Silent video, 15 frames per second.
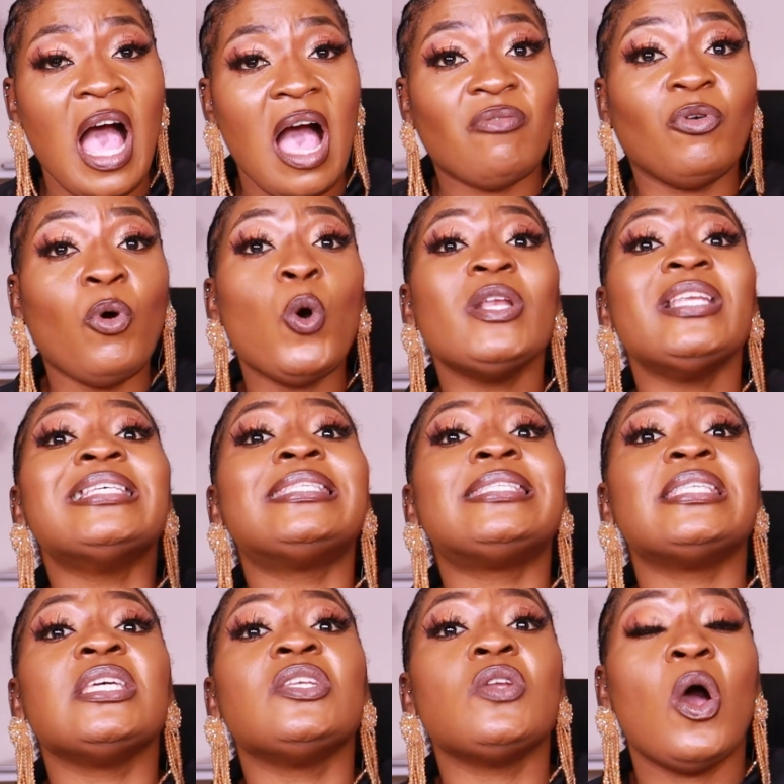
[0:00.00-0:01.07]
I've only
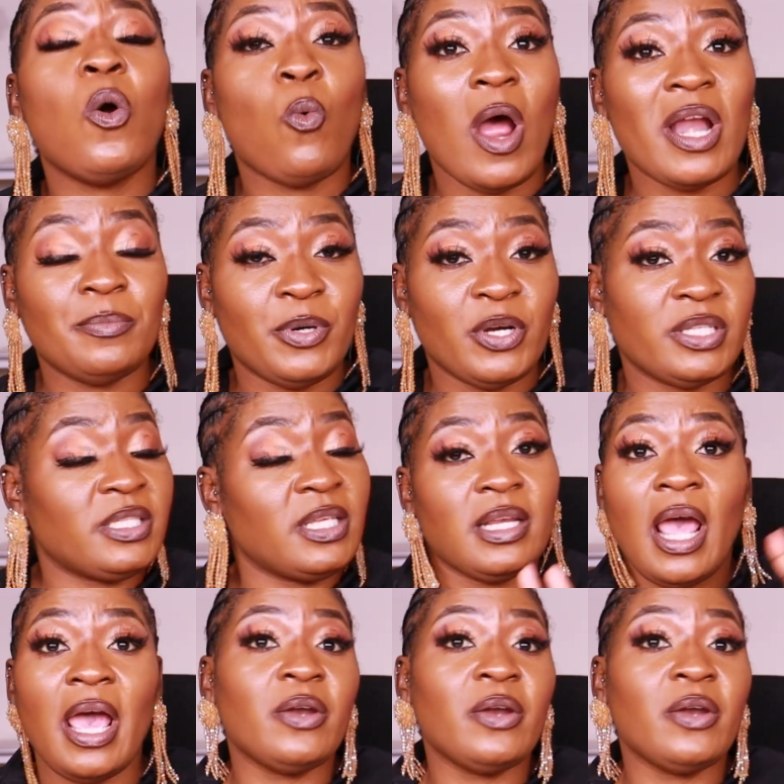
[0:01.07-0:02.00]
seen one person.